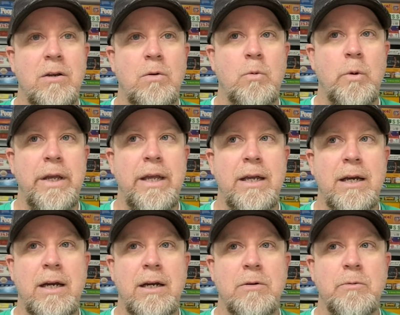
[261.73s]

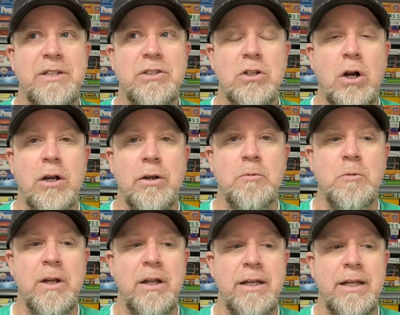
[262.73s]
we started
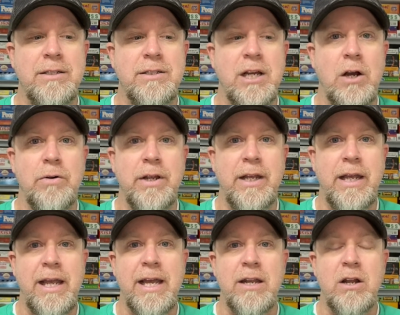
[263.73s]
really zoning
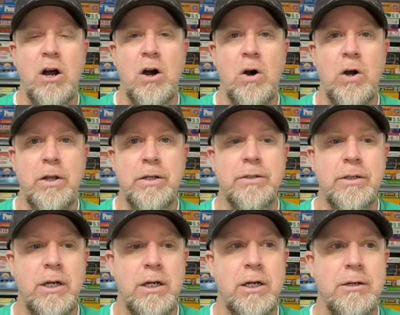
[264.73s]
in
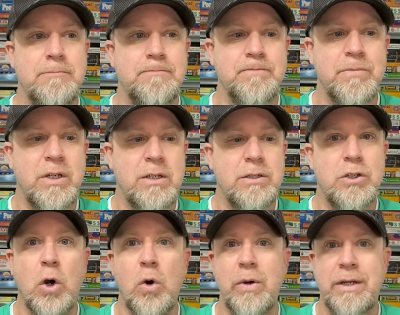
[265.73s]
on
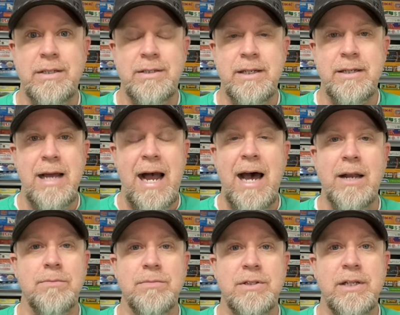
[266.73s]
toys and
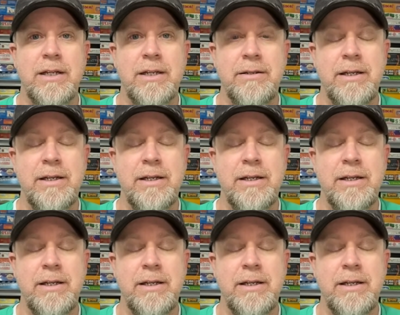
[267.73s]
items that